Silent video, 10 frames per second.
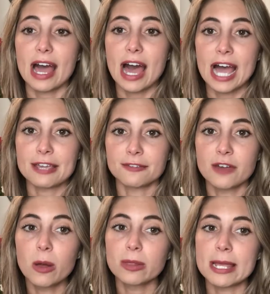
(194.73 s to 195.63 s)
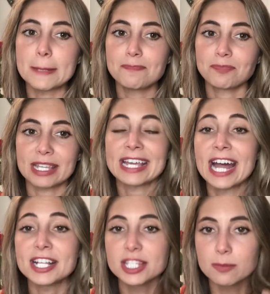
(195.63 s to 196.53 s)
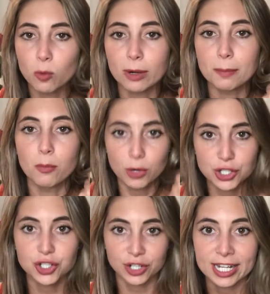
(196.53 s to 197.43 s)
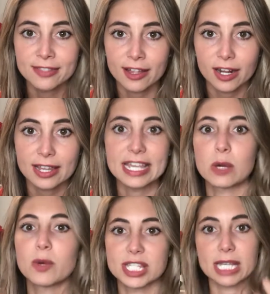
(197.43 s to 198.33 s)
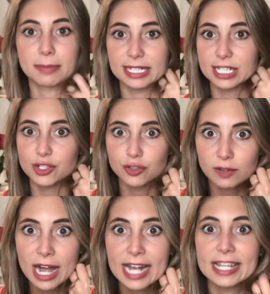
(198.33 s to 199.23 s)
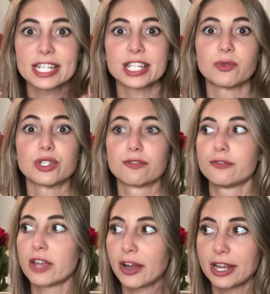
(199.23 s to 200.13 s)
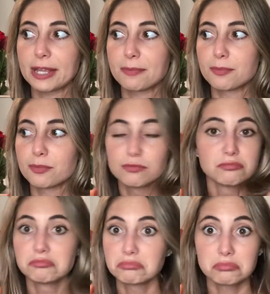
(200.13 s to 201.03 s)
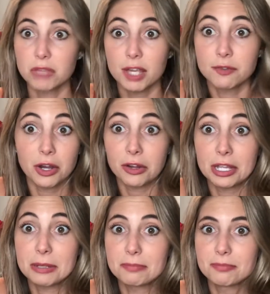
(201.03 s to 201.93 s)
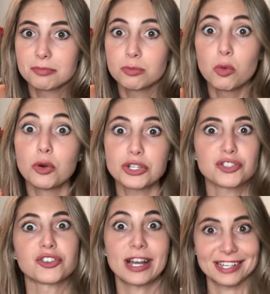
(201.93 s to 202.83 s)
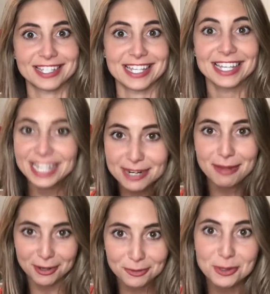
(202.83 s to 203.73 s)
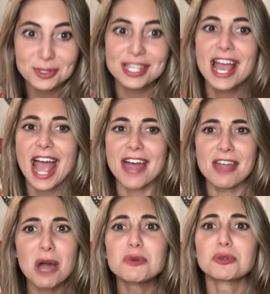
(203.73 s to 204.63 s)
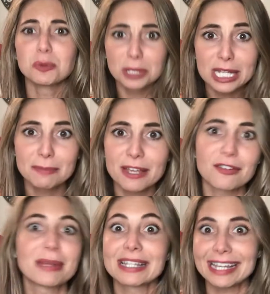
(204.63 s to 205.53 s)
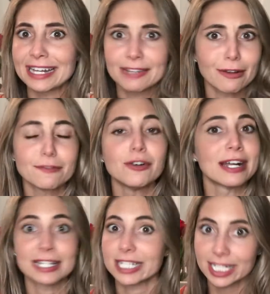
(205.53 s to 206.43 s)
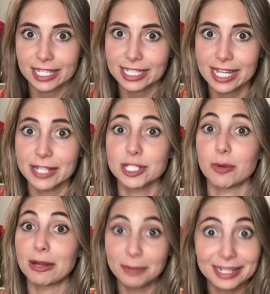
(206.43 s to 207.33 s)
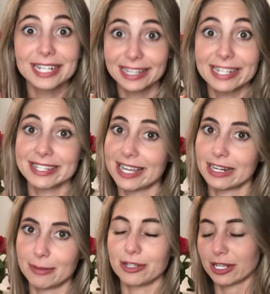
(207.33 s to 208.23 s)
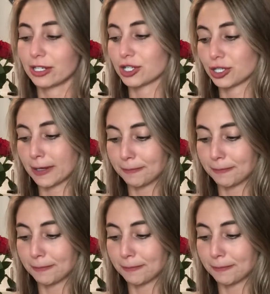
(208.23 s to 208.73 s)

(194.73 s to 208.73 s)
I felt like it had some more moisture in there. Like it wasn't completely dry, like it was very moisturizing in my roots. And that was really big for me. Like I never felt anything like that. So I really like that about the conditioner.